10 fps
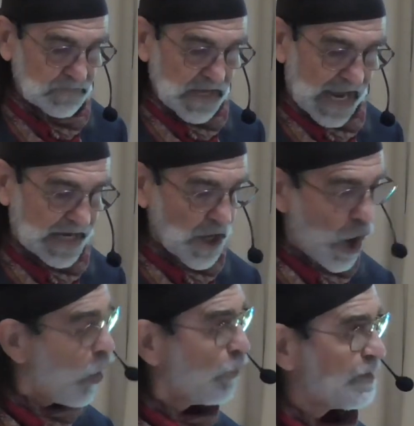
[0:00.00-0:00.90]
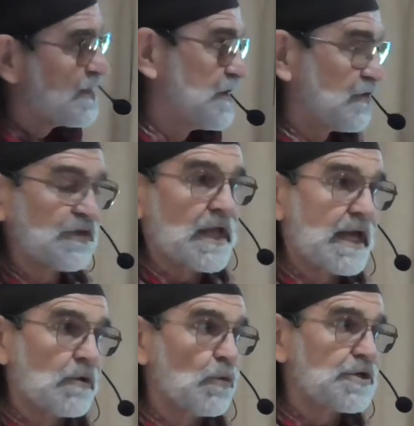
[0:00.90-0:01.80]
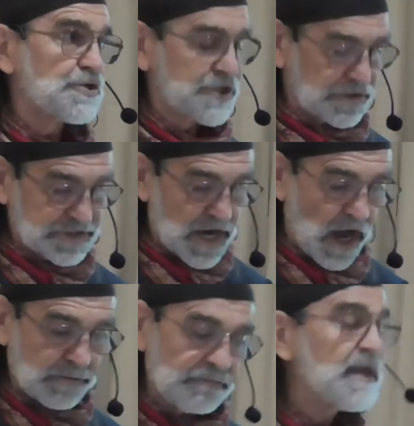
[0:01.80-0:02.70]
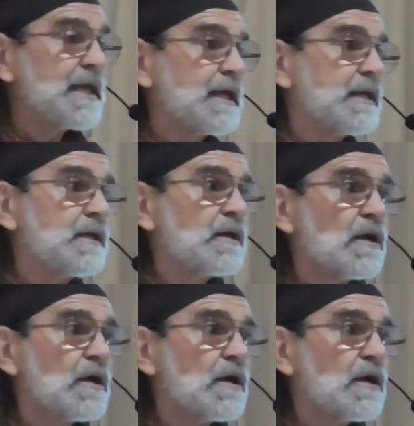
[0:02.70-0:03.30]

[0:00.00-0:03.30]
And hope in this language does not mean